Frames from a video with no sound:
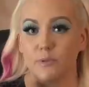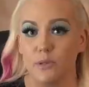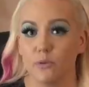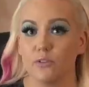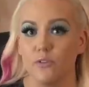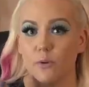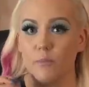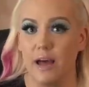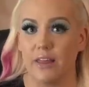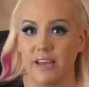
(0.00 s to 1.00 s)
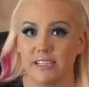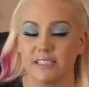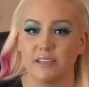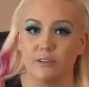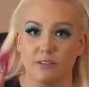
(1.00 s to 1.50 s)
beautiful ballet
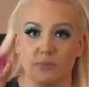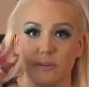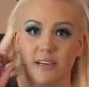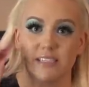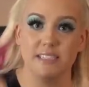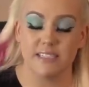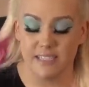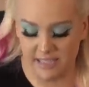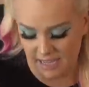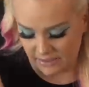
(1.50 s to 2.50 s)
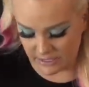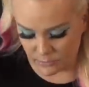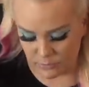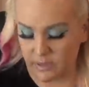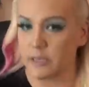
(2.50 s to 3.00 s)
skills because he did that like
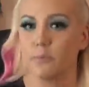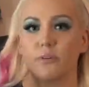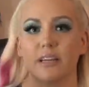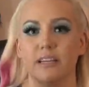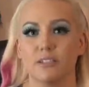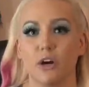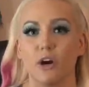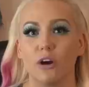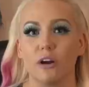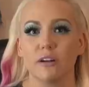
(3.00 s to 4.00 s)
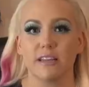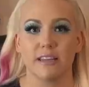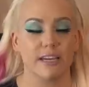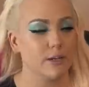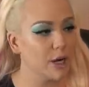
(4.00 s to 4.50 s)
really pretty turn and
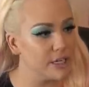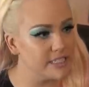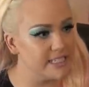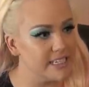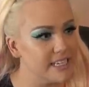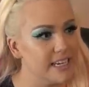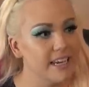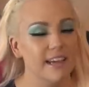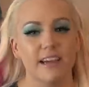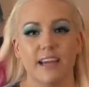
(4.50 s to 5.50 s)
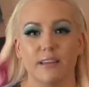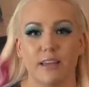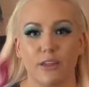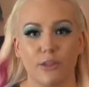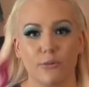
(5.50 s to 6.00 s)
like curtsy, and he
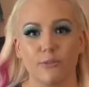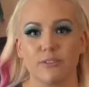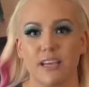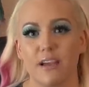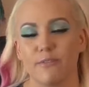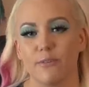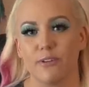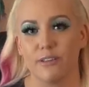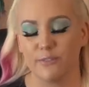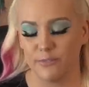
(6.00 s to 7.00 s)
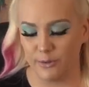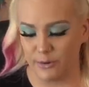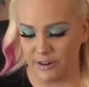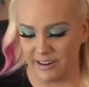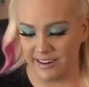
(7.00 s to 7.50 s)
like threw his iPhone on the
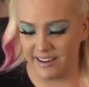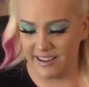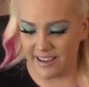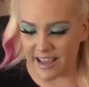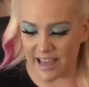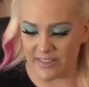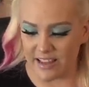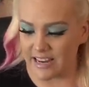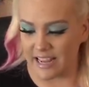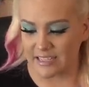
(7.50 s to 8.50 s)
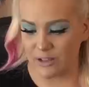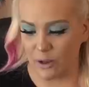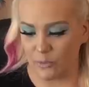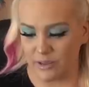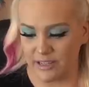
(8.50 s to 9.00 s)
floor, and then next
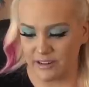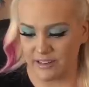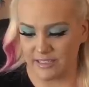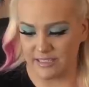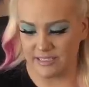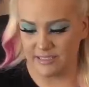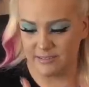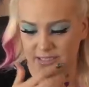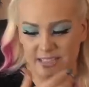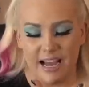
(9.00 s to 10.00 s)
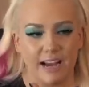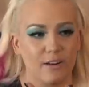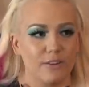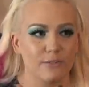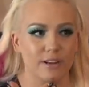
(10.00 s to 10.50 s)
all we hear is Zach
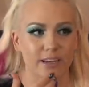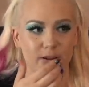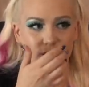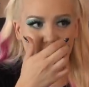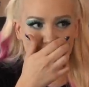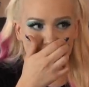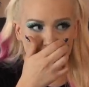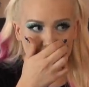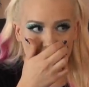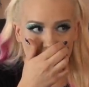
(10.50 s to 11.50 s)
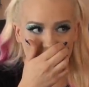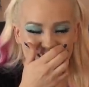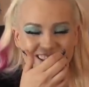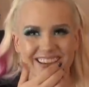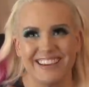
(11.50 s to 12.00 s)
on the radio, iPhone down.
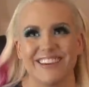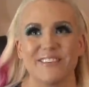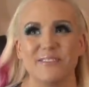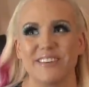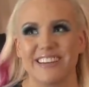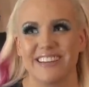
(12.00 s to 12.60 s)
Oh my